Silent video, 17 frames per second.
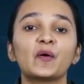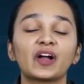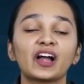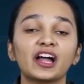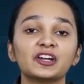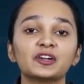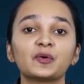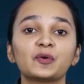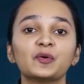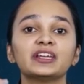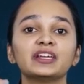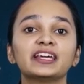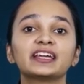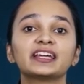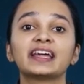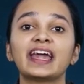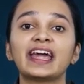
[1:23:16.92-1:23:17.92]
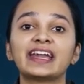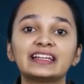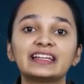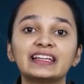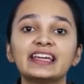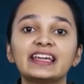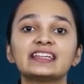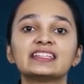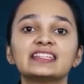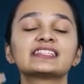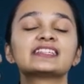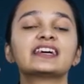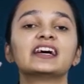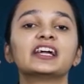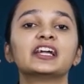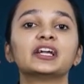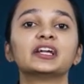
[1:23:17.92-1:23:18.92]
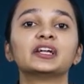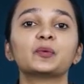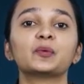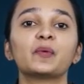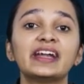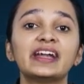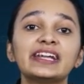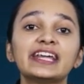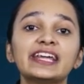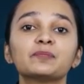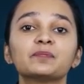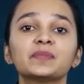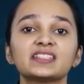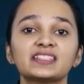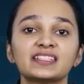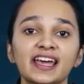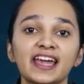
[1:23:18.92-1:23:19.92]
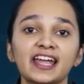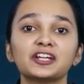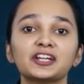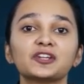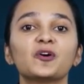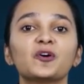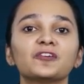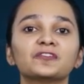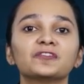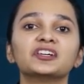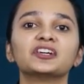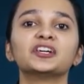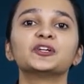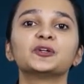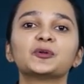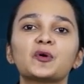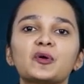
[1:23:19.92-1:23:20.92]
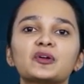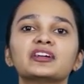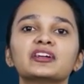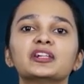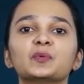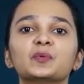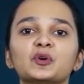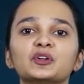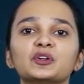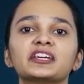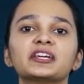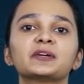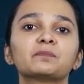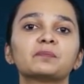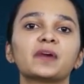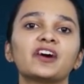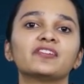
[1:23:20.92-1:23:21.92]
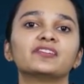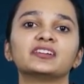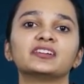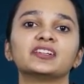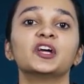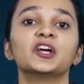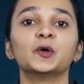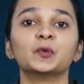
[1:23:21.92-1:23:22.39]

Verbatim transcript: controlling at least 20% of the total voting power,